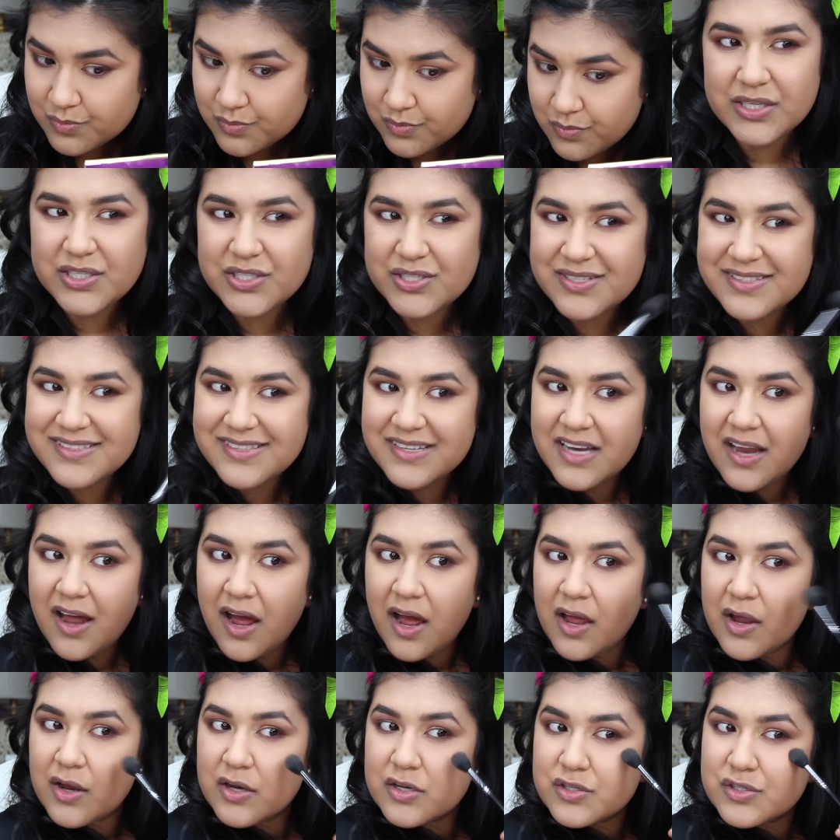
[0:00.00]
It's just
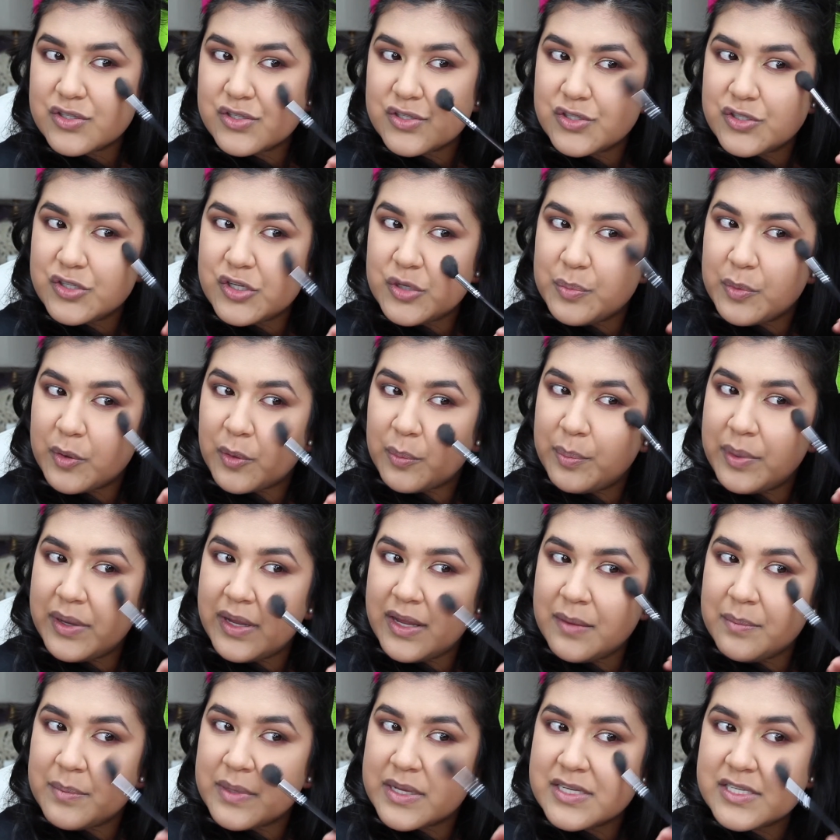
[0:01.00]
not super
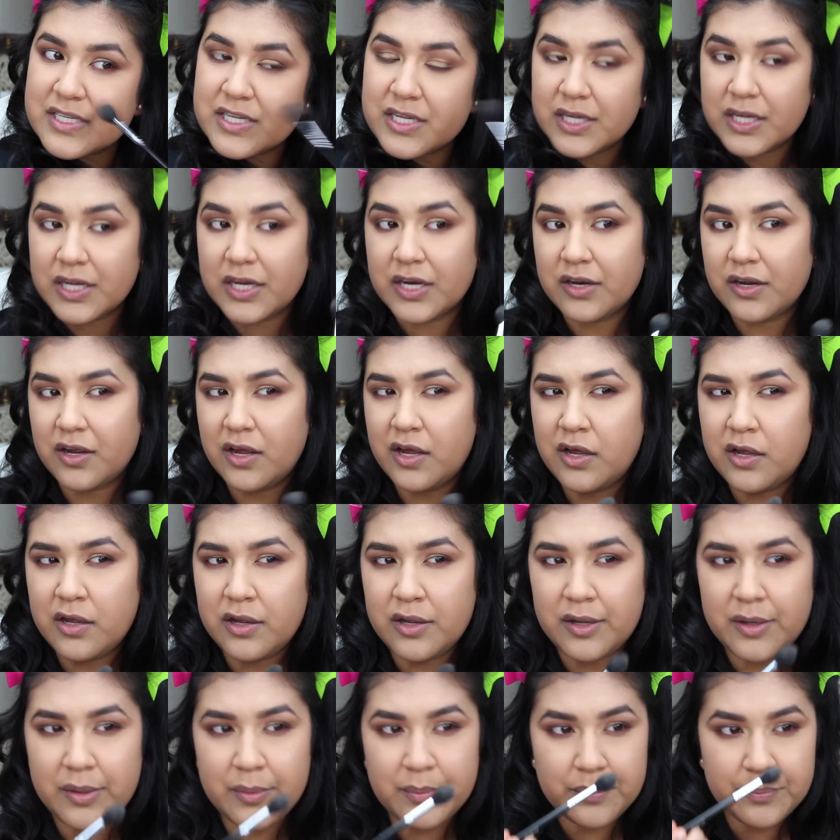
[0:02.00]
pigmented.
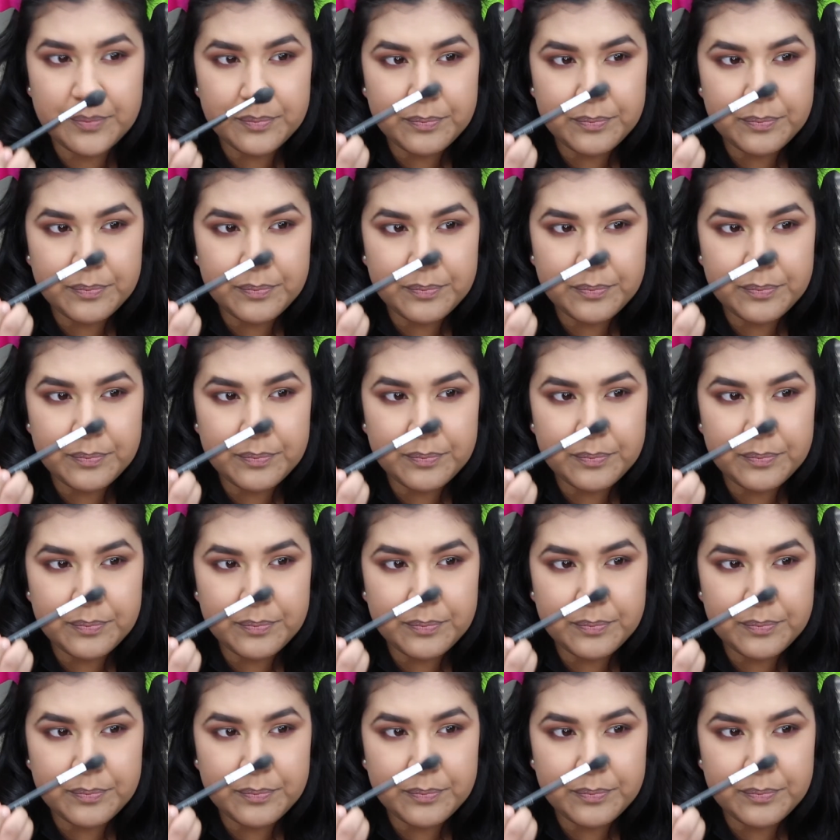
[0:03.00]
I